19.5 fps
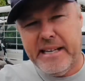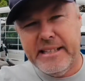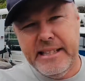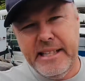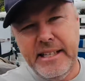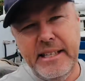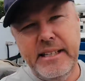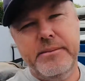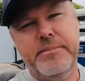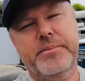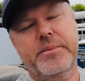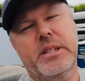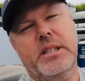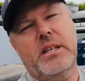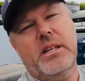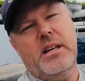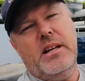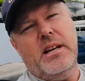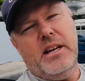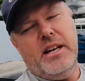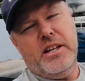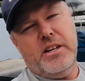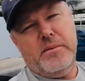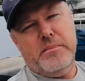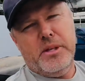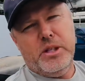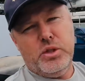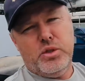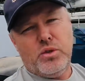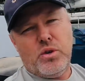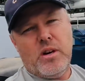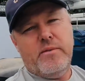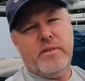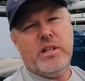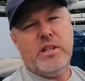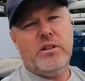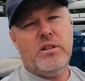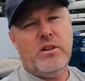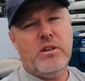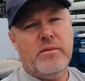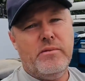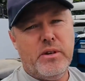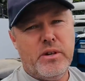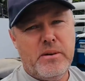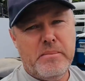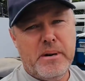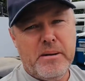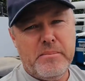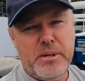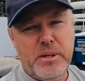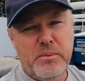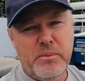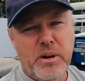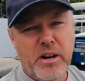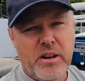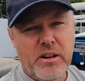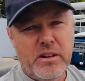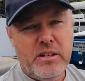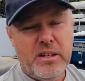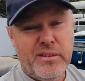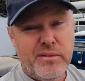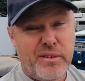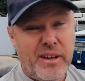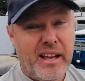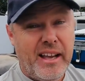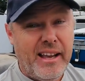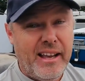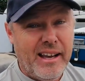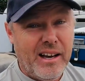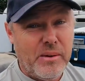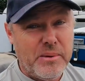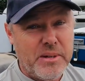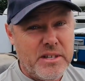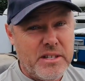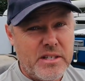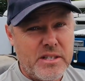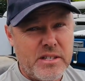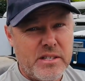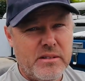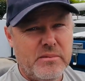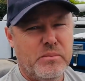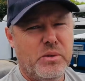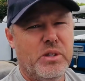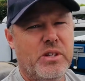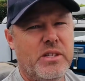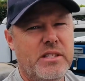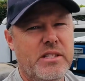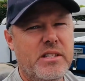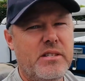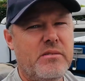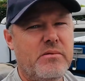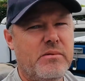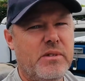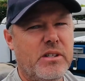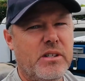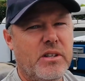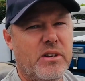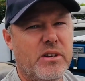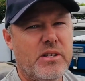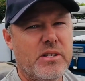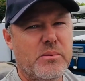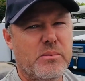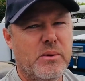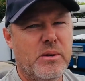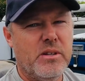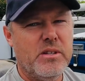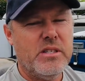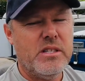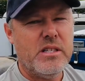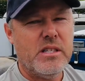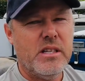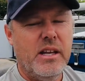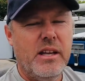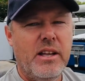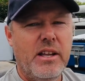there, and I've been driving along a very bumpy road for hours, and what I didn't realize was